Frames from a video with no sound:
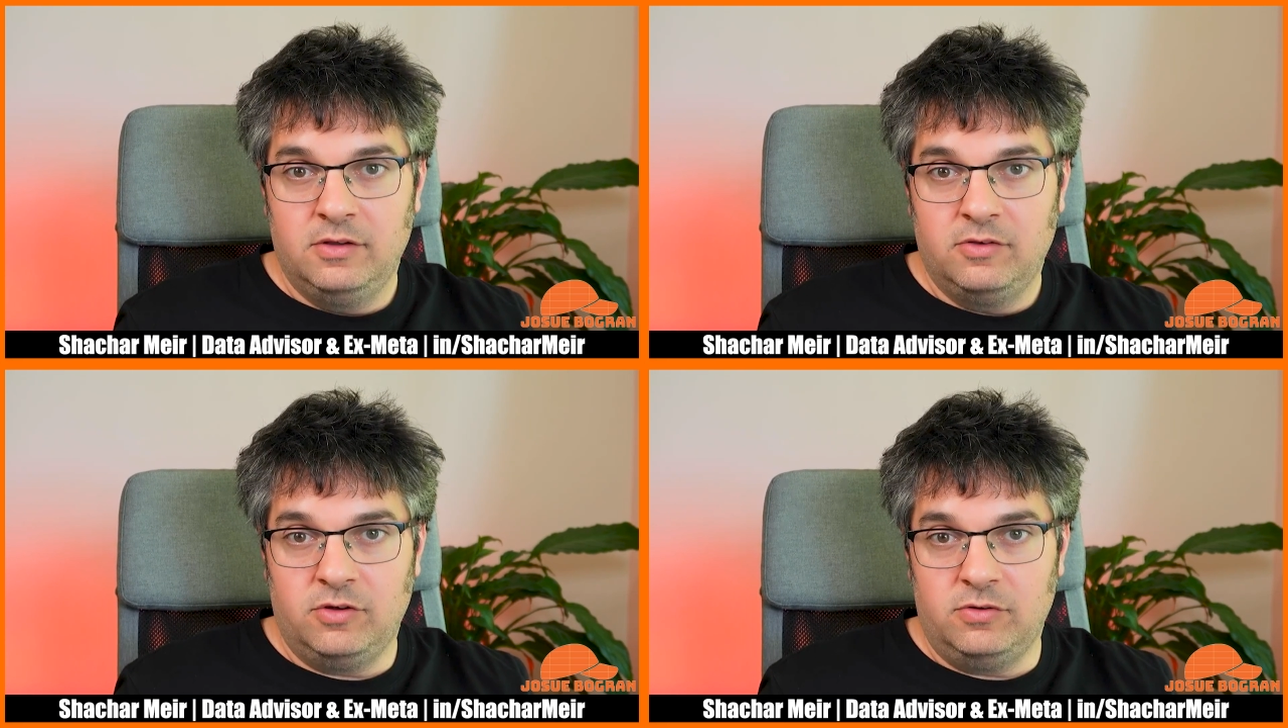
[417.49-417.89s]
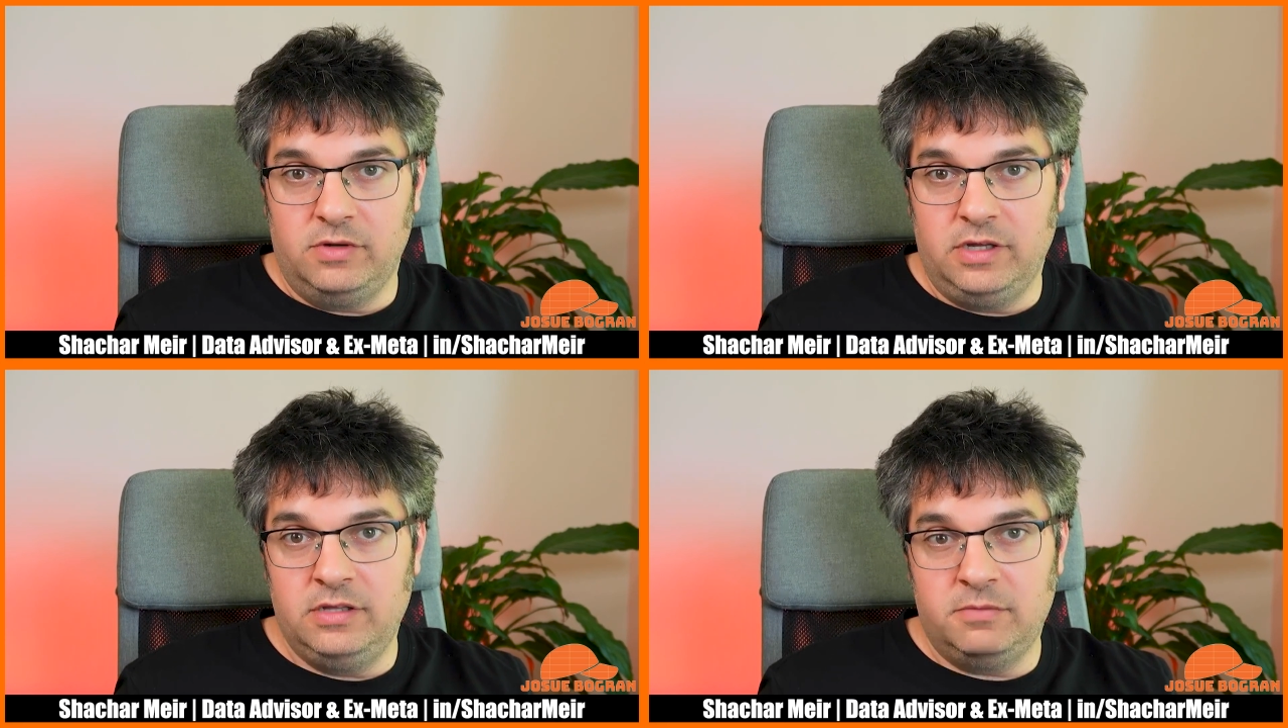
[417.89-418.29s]

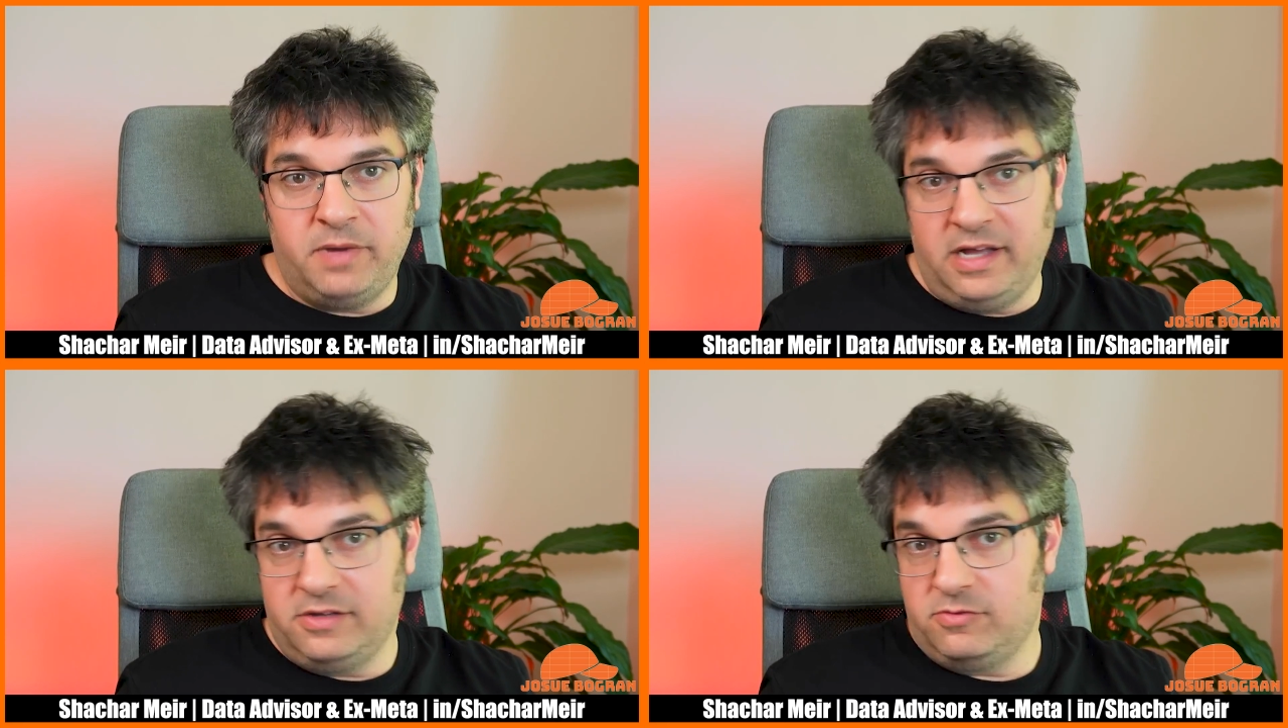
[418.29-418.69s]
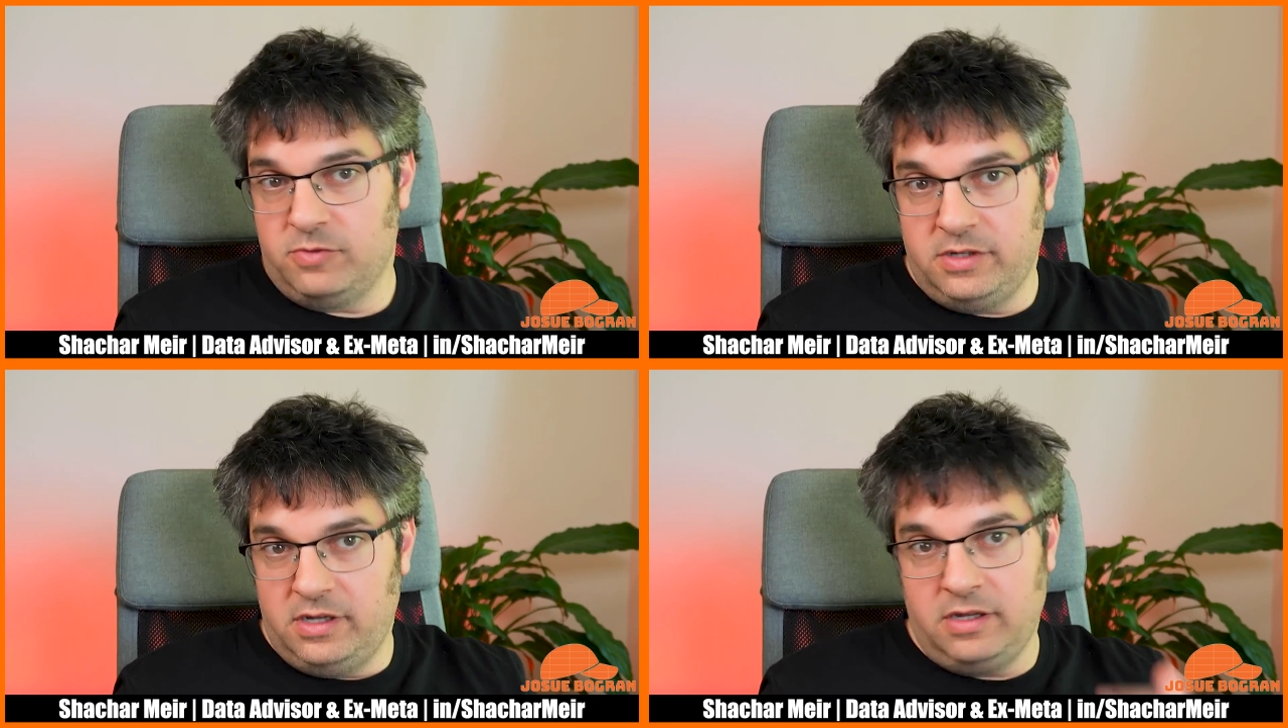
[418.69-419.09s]
So in the past,
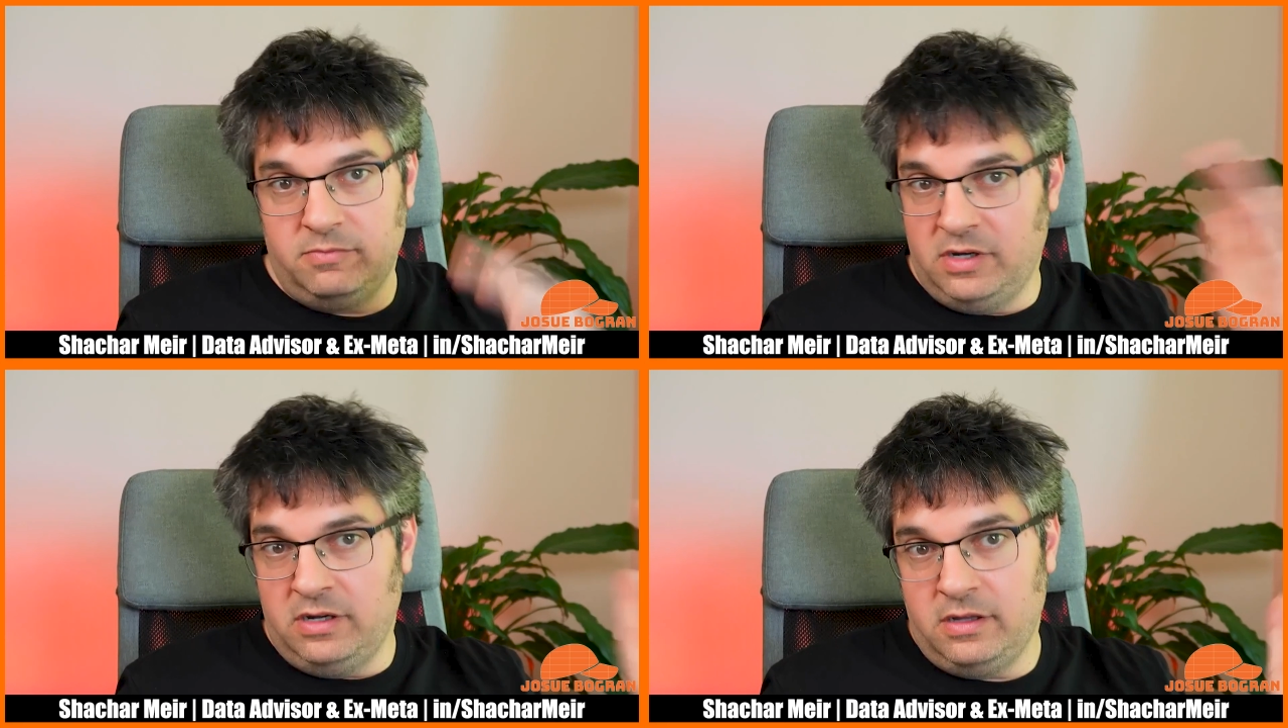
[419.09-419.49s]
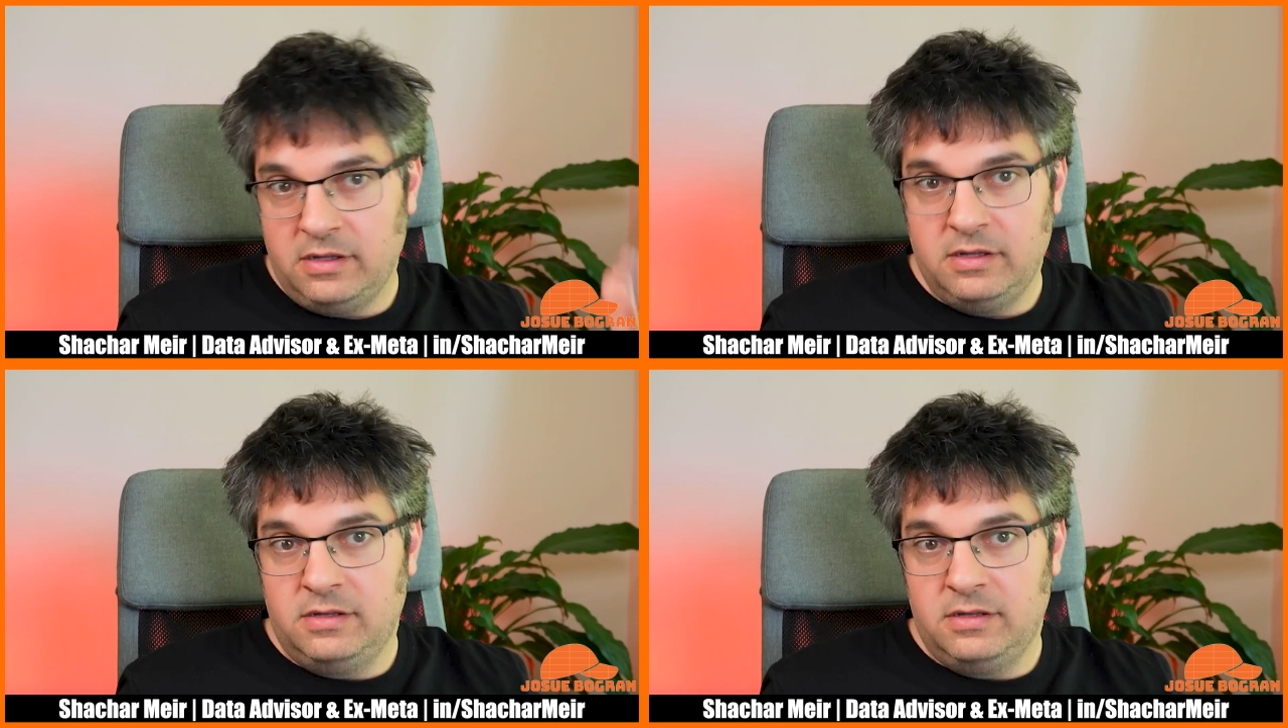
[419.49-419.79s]
when I had my